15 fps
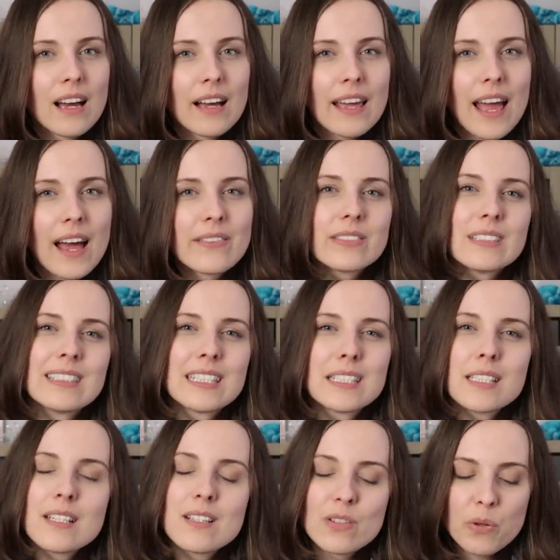I haven't
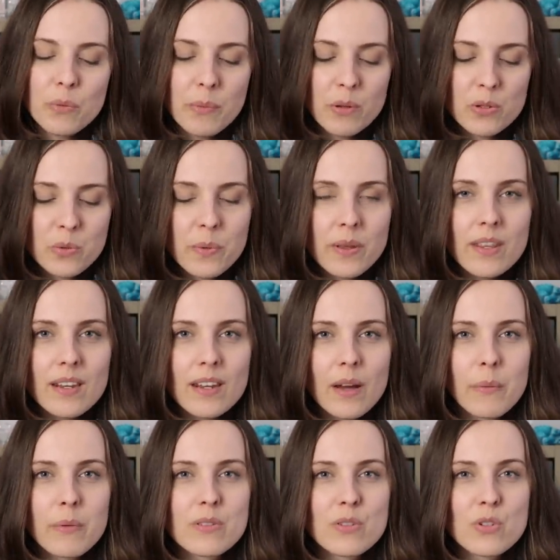knitted so much with it.
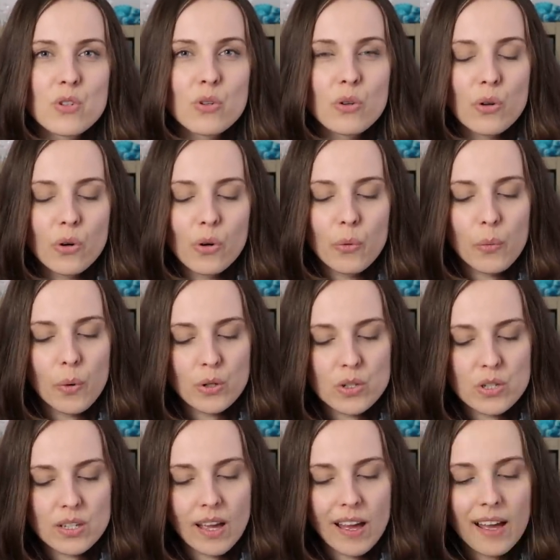I wasn't sure
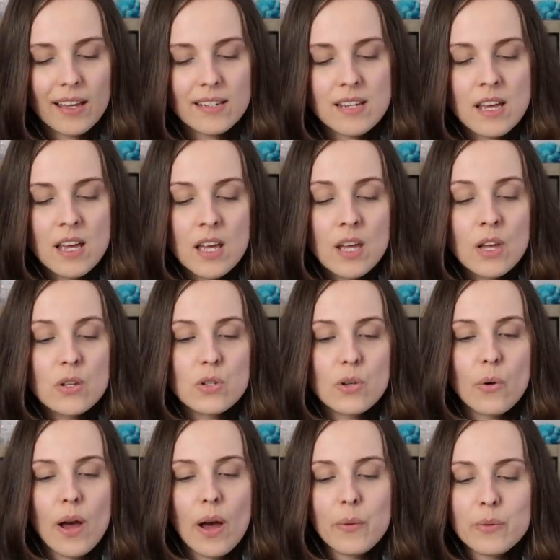what to get.
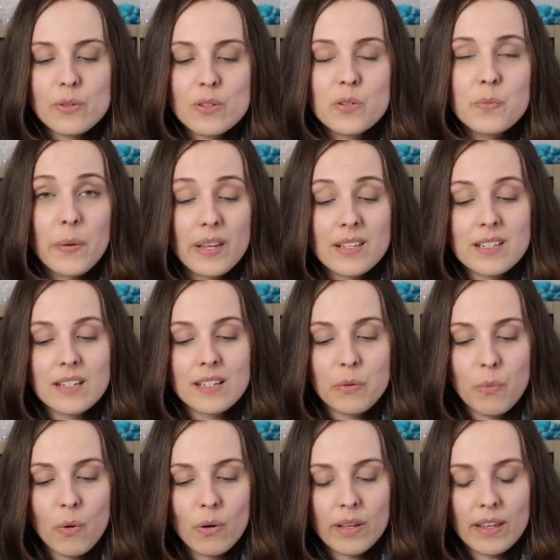So I was just basically
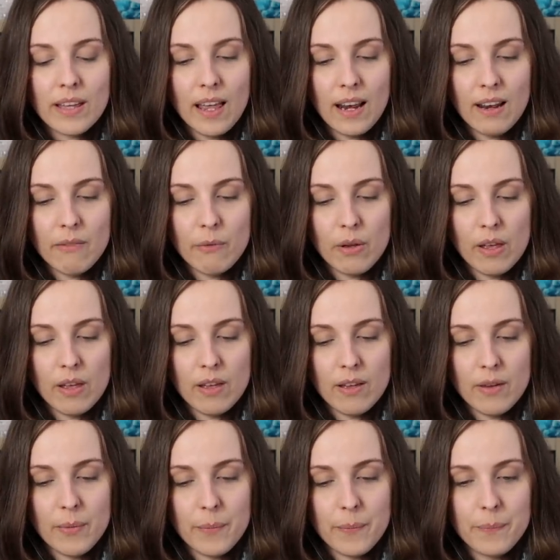walking uh,
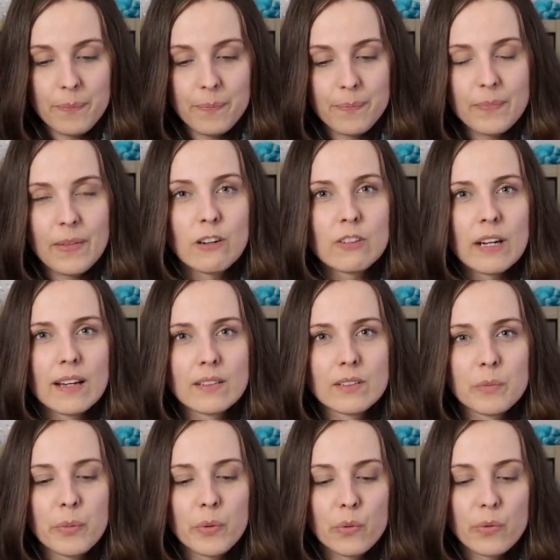um, around
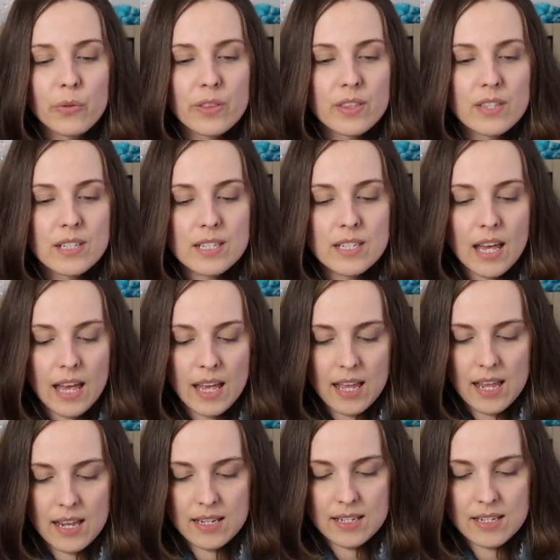the booths
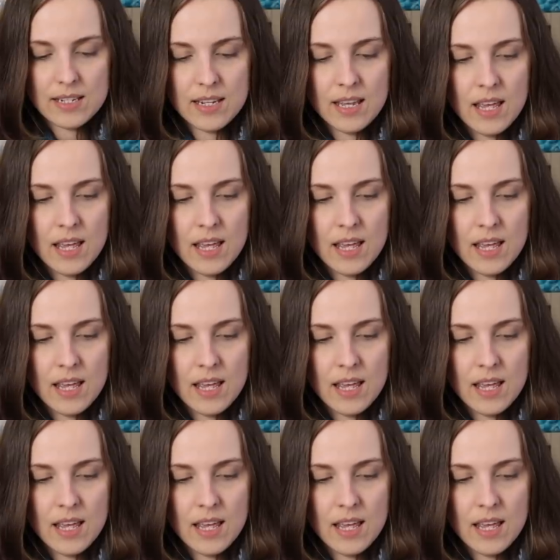and